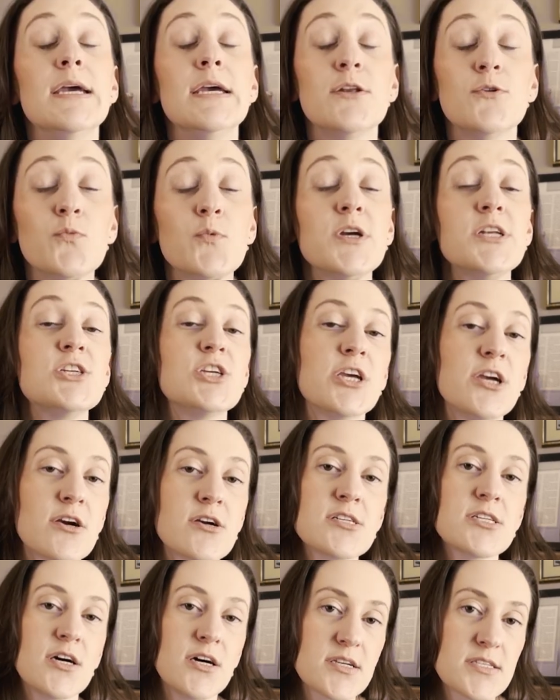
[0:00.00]
Enriching
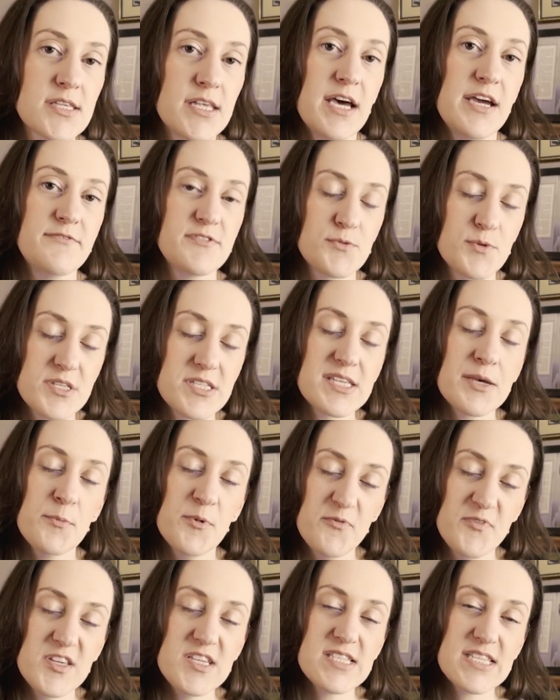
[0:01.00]
our dogs' lives with some
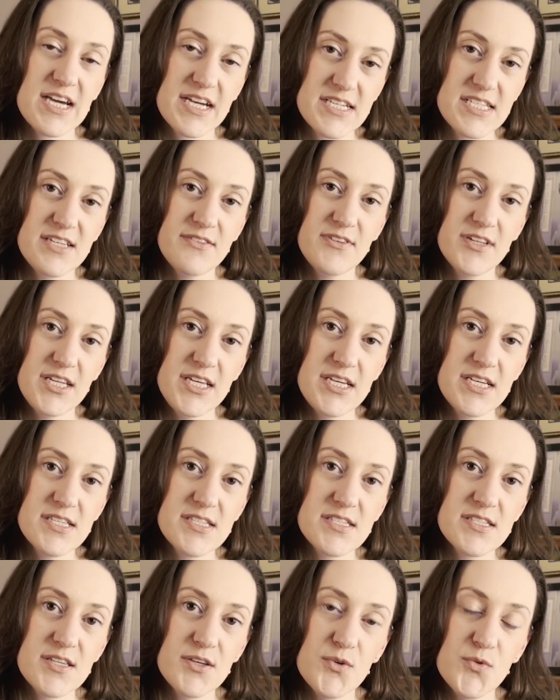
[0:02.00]
of these
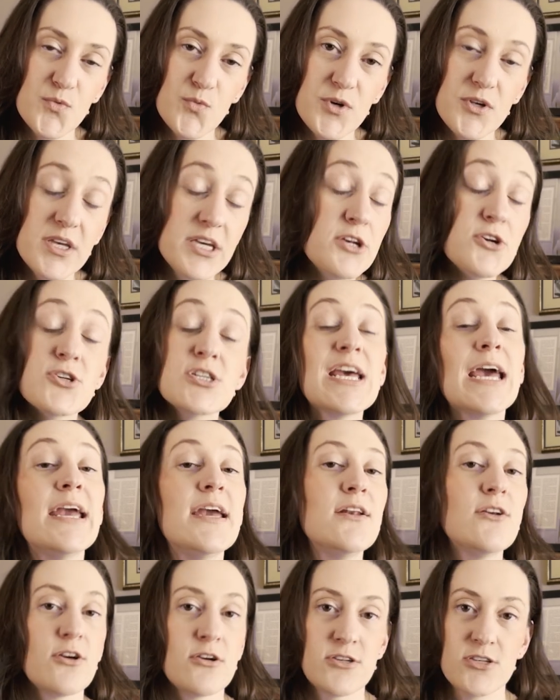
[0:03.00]
activities will
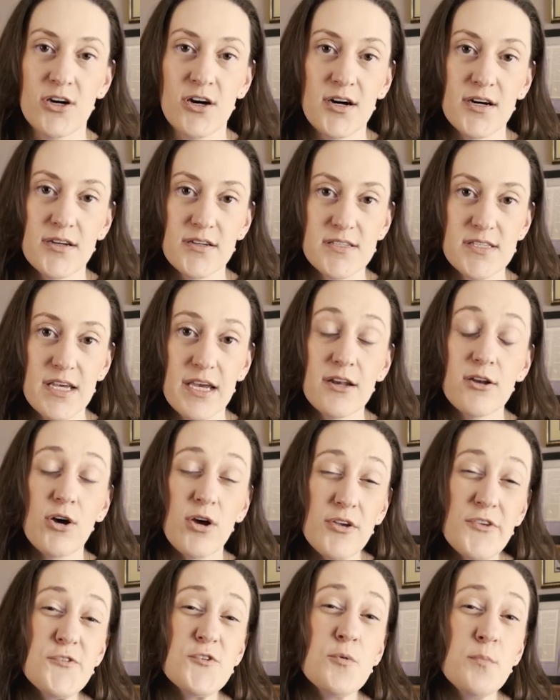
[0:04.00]
entertain our dogs and
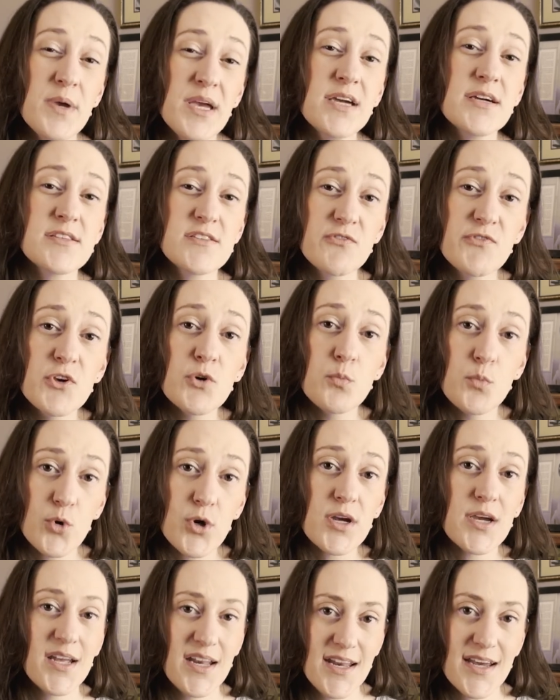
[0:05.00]
also make us feel
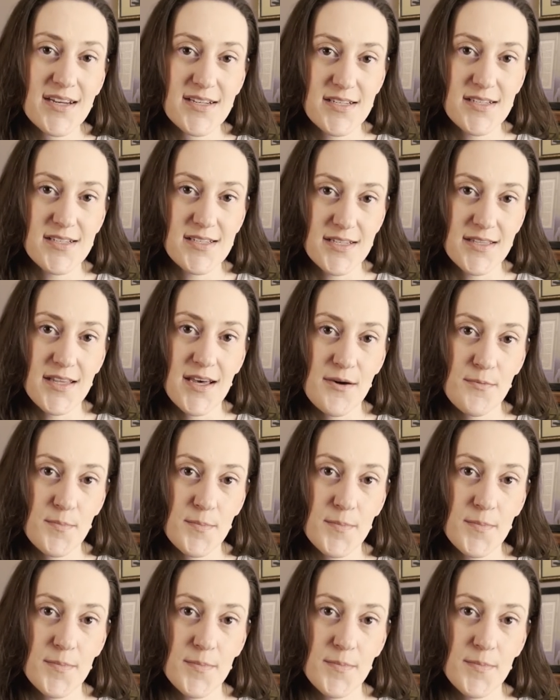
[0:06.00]
more connected to them.